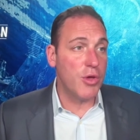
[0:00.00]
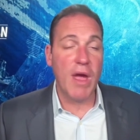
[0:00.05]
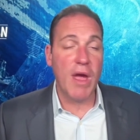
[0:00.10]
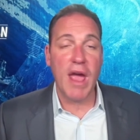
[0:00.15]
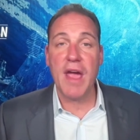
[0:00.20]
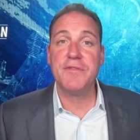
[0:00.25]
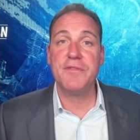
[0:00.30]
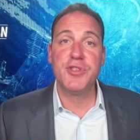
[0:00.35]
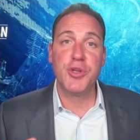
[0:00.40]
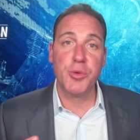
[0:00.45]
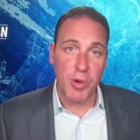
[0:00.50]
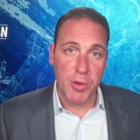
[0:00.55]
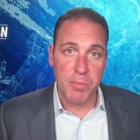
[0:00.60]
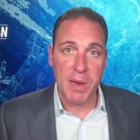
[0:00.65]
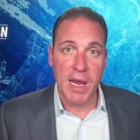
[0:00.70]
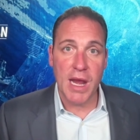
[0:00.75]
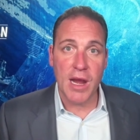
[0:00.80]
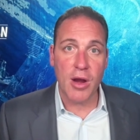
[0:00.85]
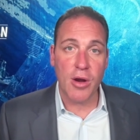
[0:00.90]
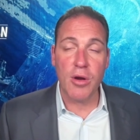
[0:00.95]
have to
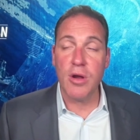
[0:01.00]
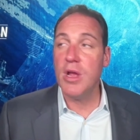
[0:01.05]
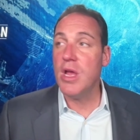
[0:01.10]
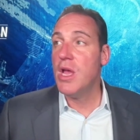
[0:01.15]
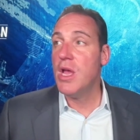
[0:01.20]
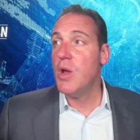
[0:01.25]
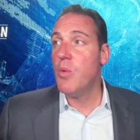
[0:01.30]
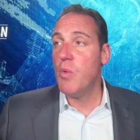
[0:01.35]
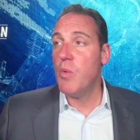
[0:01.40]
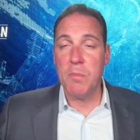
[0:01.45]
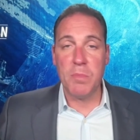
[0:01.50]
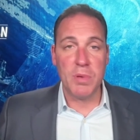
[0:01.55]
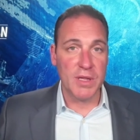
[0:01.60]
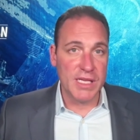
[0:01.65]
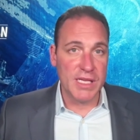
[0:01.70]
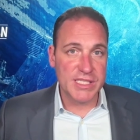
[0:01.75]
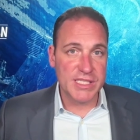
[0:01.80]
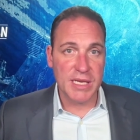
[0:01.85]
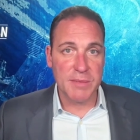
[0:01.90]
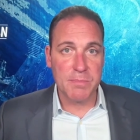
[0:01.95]
prepare when
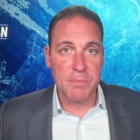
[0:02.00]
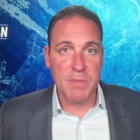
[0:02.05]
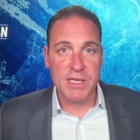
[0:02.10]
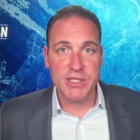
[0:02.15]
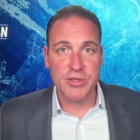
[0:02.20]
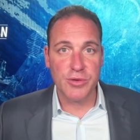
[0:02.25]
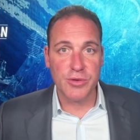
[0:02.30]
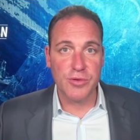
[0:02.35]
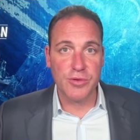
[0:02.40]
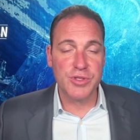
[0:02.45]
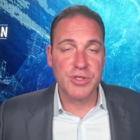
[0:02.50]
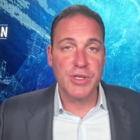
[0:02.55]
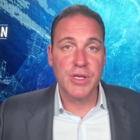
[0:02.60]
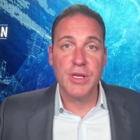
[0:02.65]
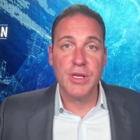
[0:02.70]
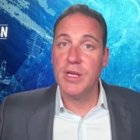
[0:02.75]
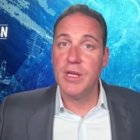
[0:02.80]
ballistic missiles